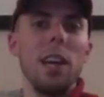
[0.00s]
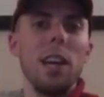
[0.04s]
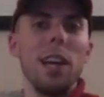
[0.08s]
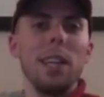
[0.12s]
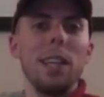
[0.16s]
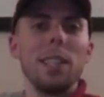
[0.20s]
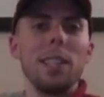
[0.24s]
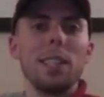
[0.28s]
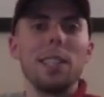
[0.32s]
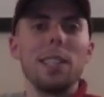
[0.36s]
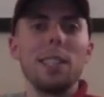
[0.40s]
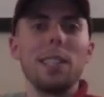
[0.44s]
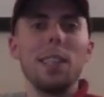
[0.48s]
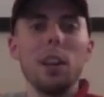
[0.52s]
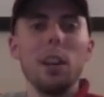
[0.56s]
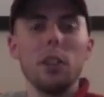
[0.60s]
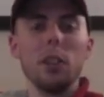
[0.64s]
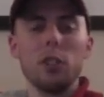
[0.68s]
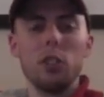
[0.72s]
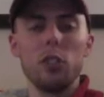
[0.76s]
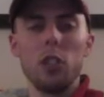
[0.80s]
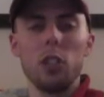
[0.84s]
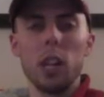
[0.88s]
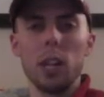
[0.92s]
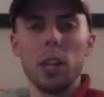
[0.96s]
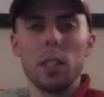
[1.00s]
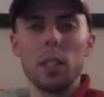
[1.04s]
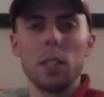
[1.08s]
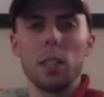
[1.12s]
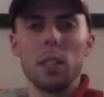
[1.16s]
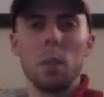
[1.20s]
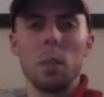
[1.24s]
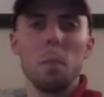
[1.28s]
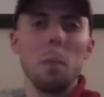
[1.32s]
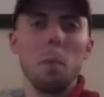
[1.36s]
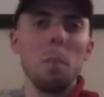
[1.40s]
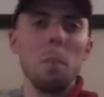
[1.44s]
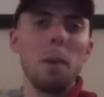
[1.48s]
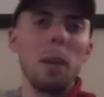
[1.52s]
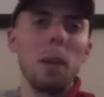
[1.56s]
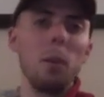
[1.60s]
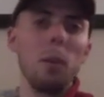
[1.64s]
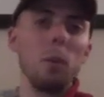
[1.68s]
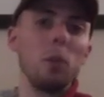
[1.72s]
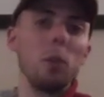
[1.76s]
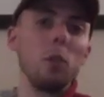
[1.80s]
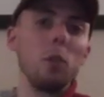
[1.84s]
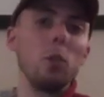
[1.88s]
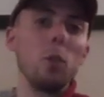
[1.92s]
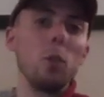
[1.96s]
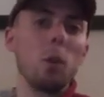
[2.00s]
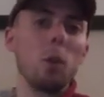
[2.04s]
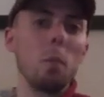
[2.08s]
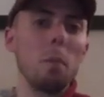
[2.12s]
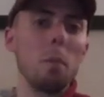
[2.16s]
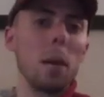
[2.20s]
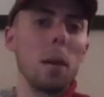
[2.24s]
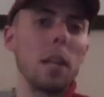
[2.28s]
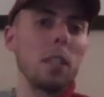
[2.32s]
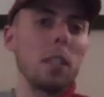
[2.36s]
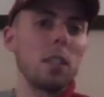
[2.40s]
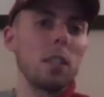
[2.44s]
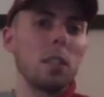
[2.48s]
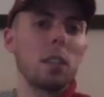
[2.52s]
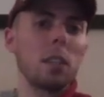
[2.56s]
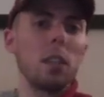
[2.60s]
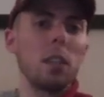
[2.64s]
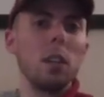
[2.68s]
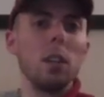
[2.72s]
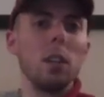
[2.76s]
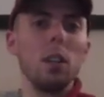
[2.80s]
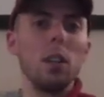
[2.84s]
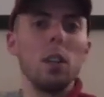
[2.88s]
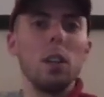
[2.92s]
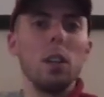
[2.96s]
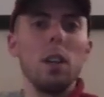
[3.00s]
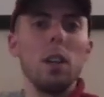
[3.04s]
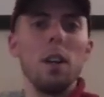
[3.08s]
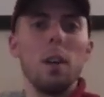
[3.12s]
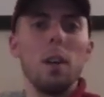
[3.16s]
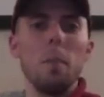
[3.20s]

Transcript: and stealth checks can be made with your base skill